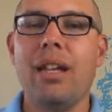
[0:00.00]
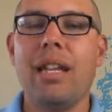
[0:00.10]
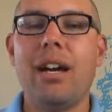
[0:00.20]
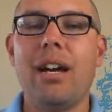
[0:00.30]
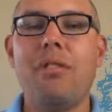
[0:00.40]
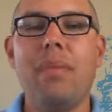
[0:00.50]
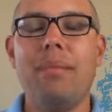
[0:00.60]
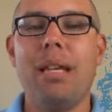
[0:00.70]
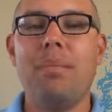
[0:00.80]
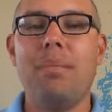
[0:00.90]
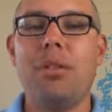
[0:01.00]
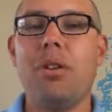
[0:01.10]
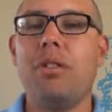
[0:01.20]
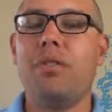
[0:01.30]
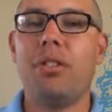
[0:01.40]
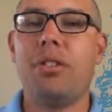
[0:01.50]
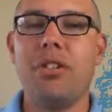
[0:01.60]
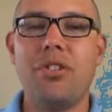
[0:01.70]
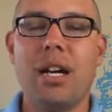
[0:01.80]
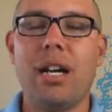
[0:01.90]
Now, many people go for a
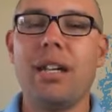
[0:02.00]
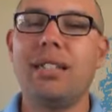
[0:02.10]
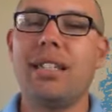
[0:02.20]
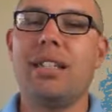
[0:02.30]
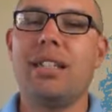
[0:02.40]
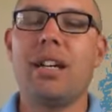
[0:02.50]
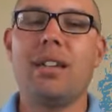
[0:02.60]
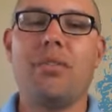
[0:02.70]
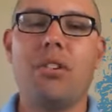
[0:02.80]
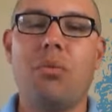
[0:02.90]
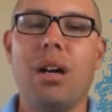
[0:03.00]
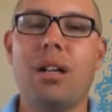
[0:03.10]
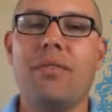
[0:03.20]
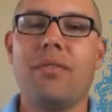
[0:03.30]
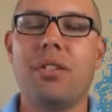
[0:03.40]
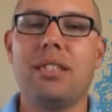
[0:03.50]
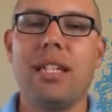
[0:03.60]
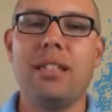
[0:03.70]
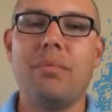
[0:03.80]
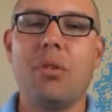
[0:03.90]
jog, take the dog for a walk first
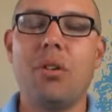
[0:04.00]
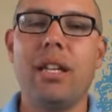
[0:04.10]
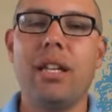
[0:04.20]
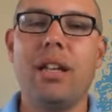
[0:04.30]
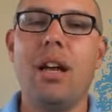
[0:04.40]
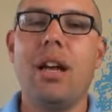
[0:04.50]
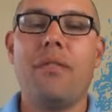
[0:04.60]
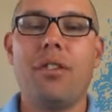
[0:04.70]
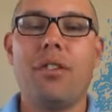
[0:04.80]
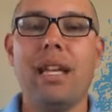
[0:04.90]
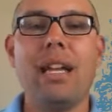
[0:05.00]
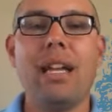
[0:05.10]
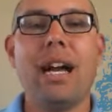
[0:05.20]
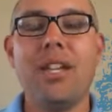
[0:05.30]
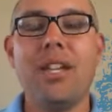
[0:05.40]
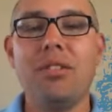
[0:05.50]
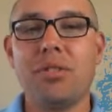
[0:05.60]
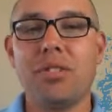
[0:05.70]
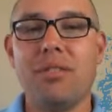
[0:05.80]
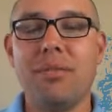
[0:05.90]
thing in the morning. For me, I use
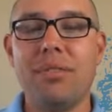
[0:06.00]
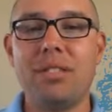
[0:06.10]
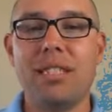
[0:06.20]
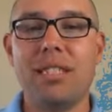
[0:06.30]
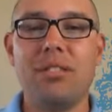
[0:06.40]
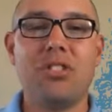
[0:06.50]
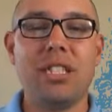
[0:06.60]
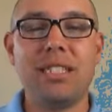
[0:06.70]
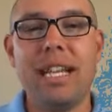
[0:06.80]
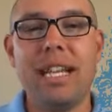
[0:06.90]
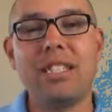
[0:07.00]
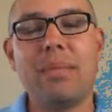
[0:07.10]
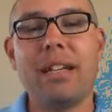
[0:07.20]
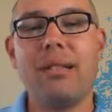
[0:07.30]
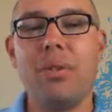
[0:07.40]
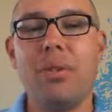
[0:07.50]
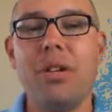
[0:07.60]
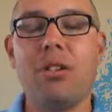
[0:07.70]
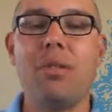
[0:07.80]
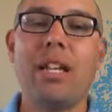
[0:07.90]
some survival skills just to get to my
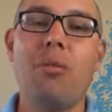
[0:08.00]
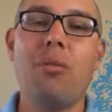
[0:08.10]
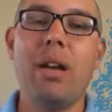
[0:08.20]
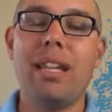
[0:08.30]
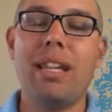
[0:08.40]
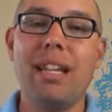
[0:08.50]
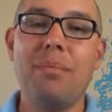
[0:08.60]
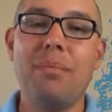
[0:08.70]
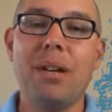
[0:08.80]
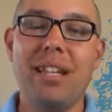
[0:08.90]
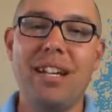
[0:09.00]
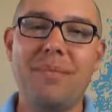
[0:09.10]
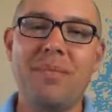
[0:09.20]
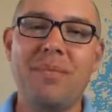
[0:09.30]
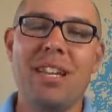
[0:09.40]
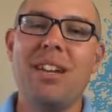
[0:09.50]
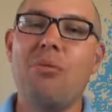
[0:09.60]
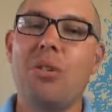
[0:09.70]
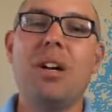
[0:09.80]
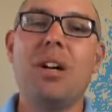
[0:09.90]
computer without waking anybody up.
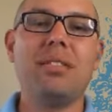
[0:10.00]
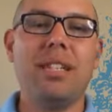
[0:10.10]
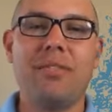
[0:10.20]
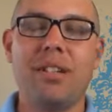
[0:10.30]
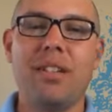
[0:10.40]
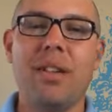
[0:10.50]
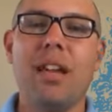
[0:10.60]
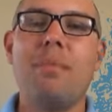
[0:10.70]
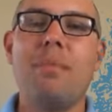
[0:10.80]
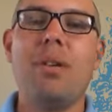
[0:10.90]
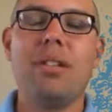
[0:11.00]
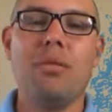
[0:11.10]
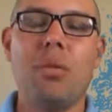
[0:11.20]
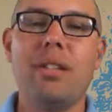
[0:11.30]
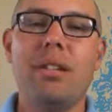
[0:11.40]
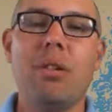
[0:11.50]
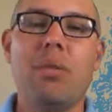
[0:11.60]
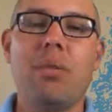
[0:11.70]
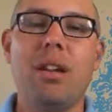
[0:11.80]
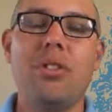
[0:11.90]
We're all different, but the one thing we
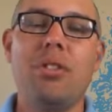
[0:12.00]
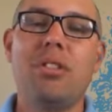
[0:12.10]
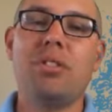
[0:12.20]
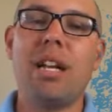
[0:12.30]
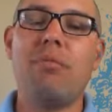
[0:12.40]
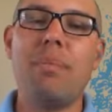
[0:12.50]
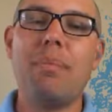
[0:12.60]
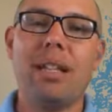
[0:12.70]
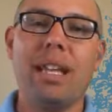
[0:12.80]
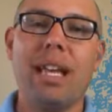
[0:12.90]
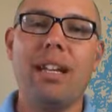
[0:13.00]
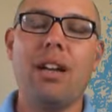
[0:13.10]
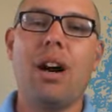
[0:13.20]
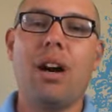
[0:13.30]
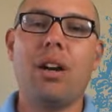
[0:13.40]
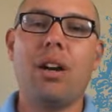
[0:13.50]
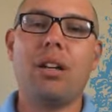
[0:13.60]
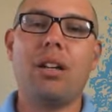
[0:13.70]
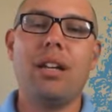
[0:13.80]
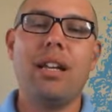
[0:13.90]
want to do is try to replicate our